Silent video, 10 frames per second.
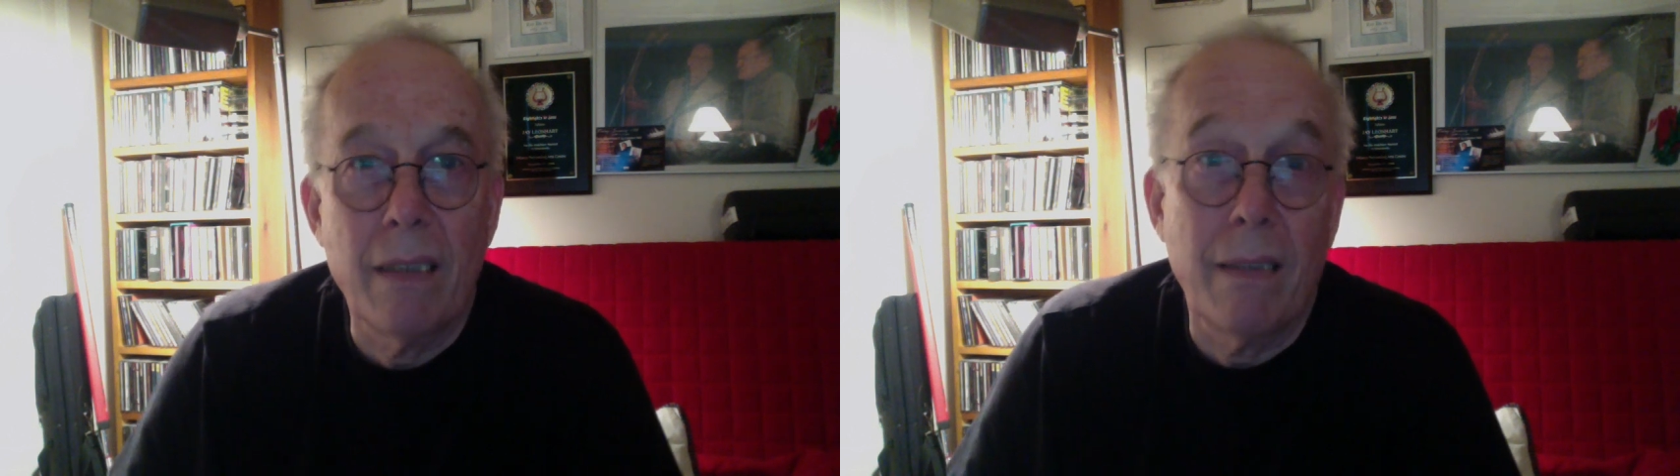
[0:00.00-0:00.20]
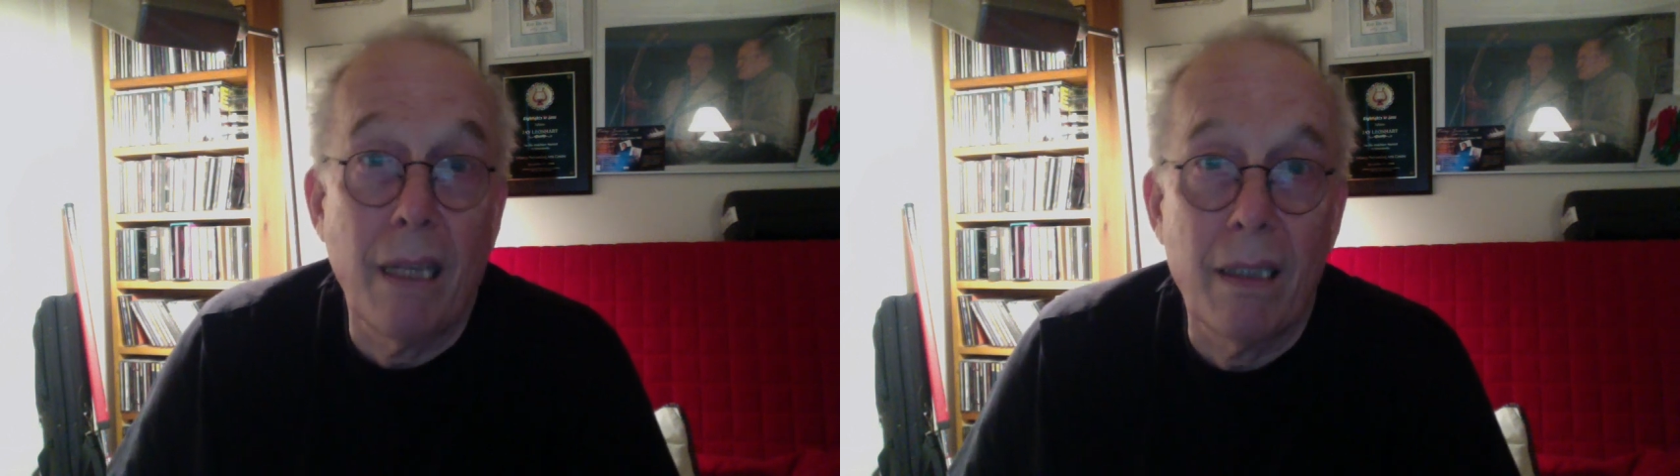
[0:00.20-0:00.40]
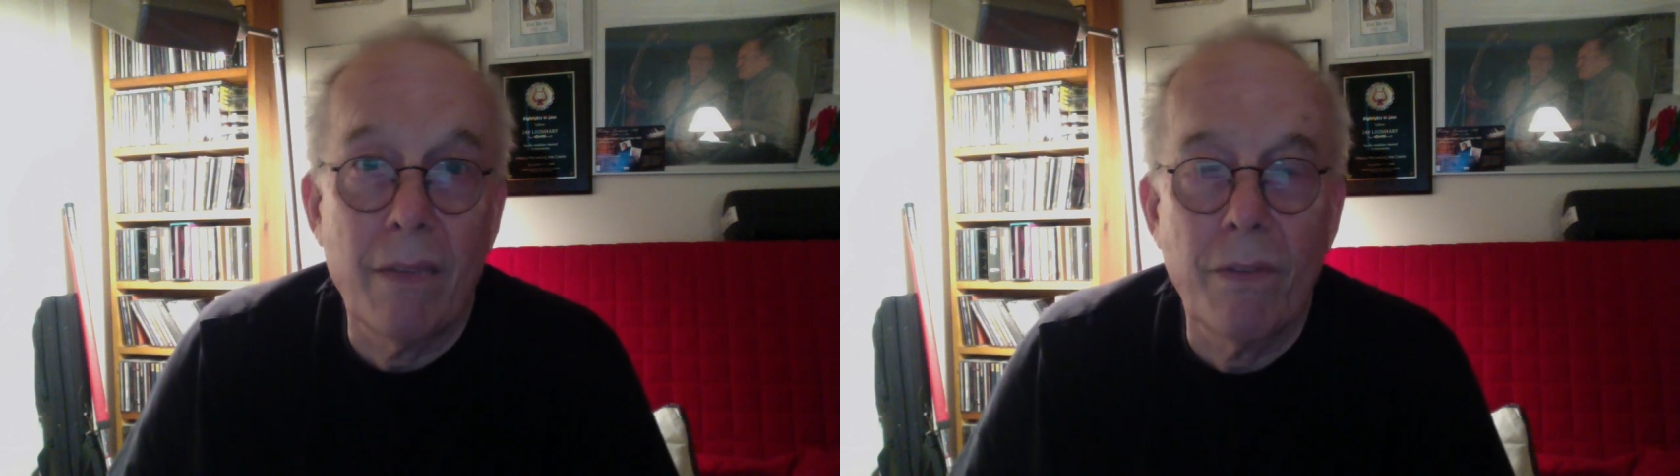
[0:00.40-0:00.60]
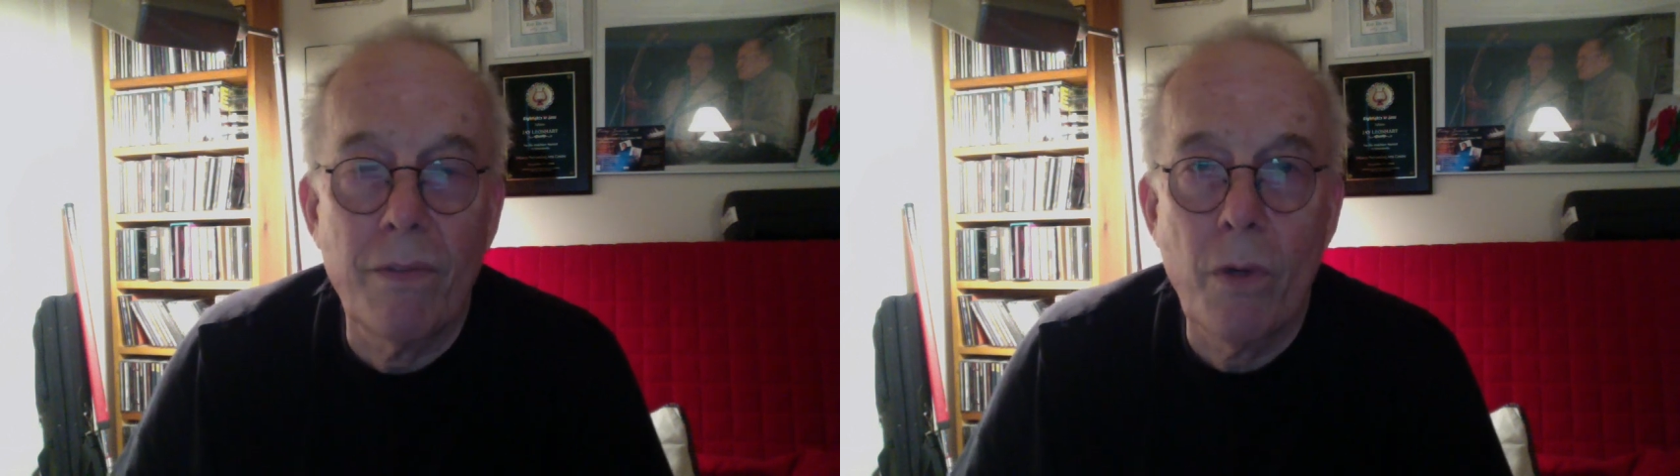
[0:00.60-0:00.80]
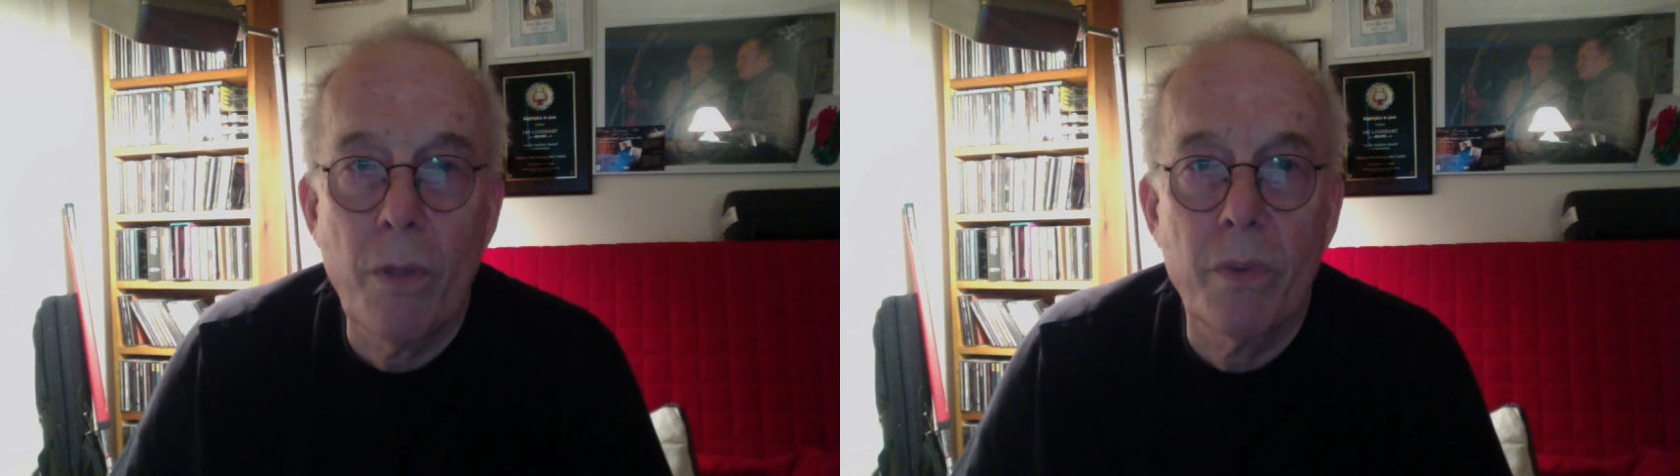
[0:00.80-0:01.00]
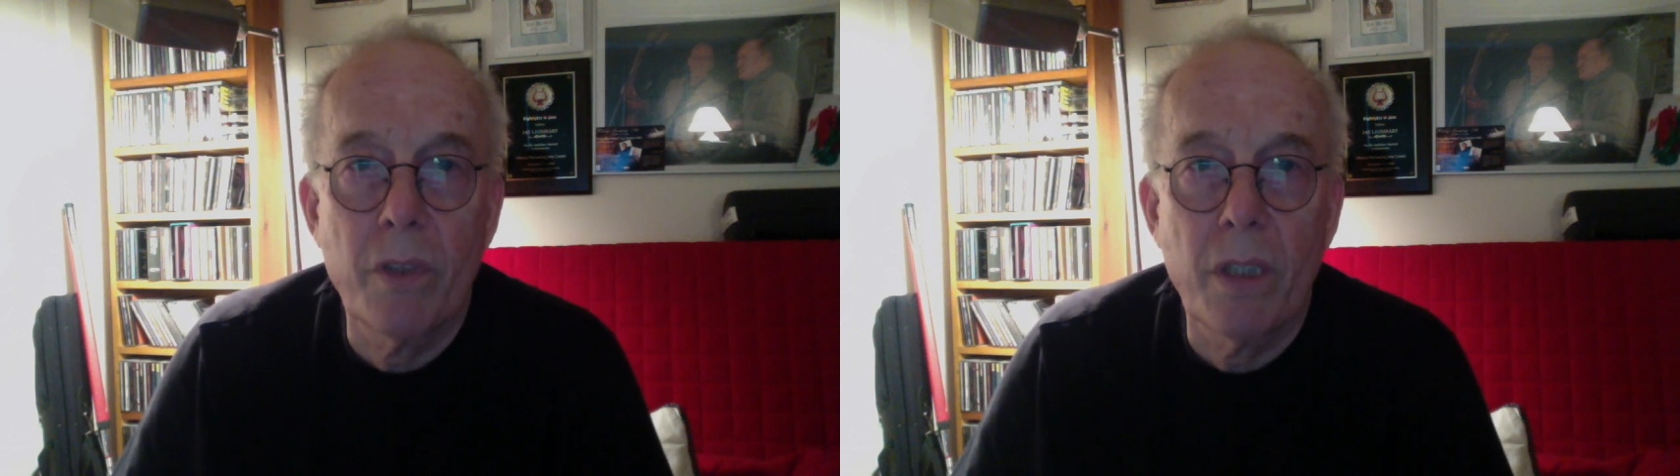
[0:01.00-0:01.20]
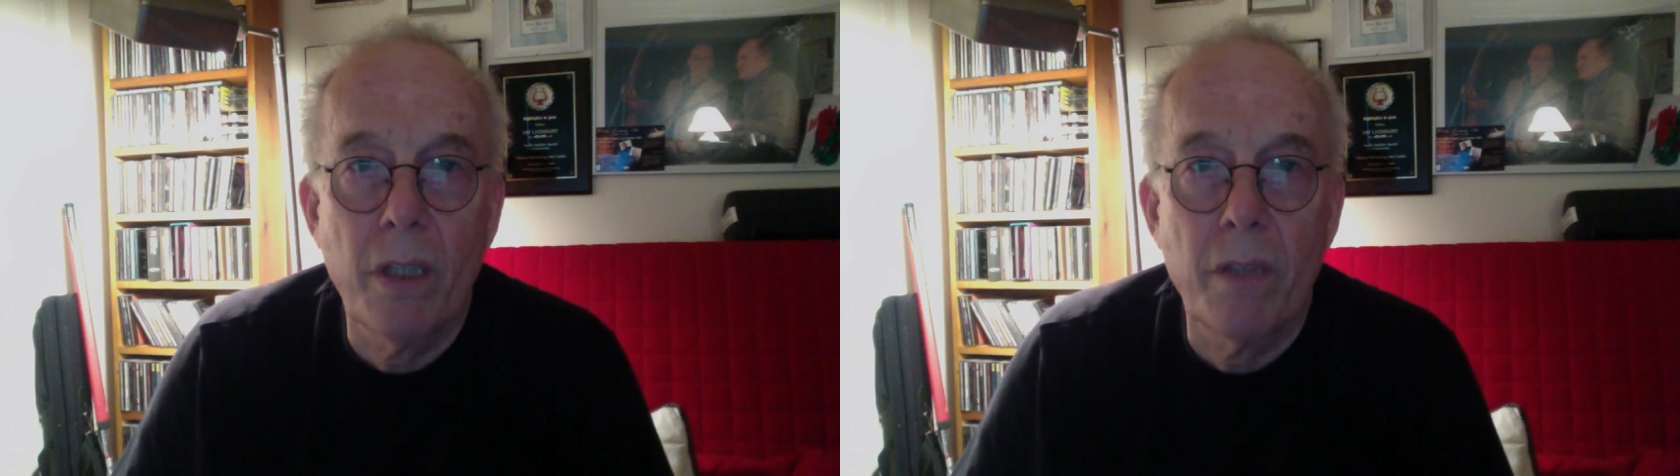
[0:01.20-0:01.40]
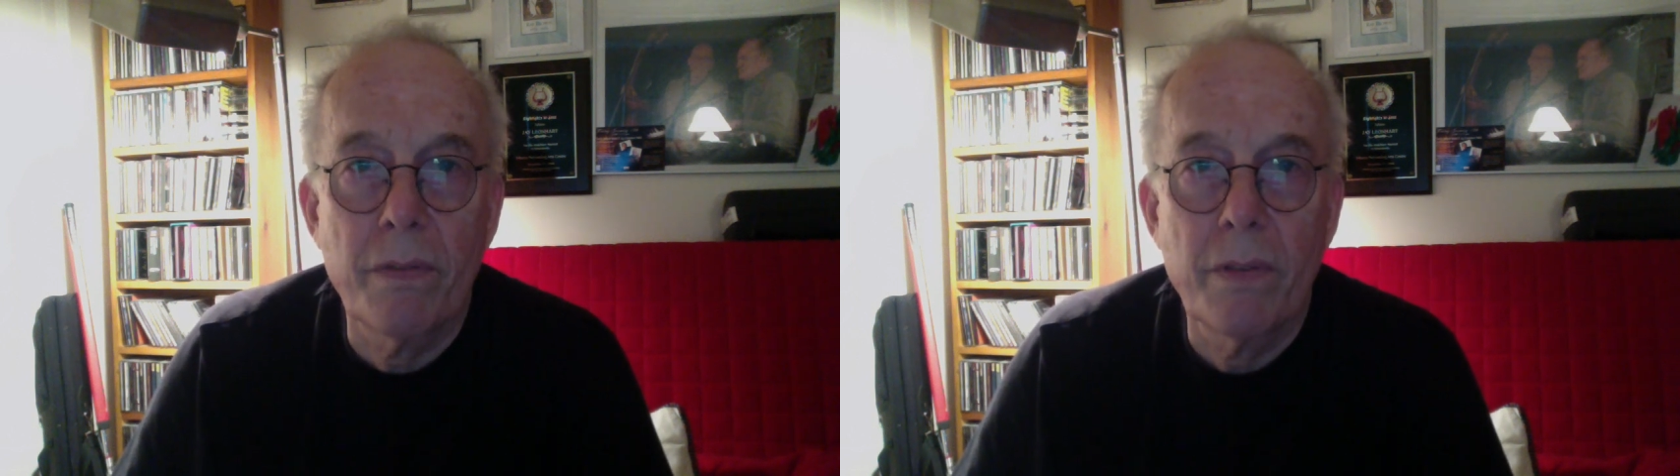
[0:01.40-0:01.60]
sell it for 40%
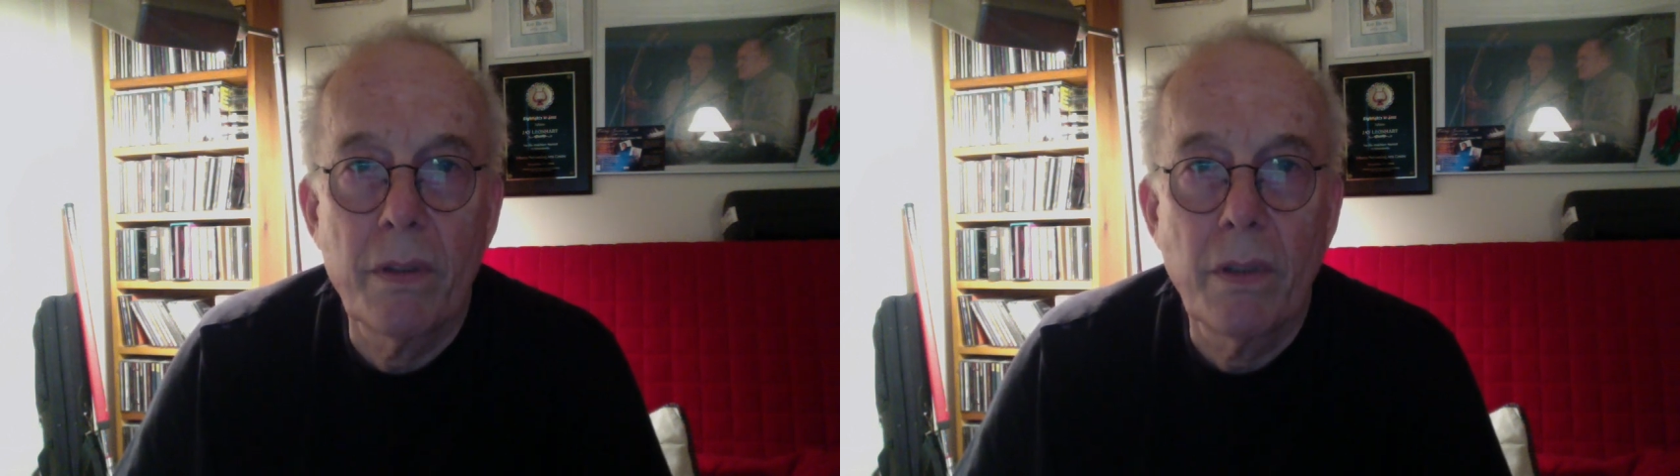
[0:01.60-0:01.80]
off.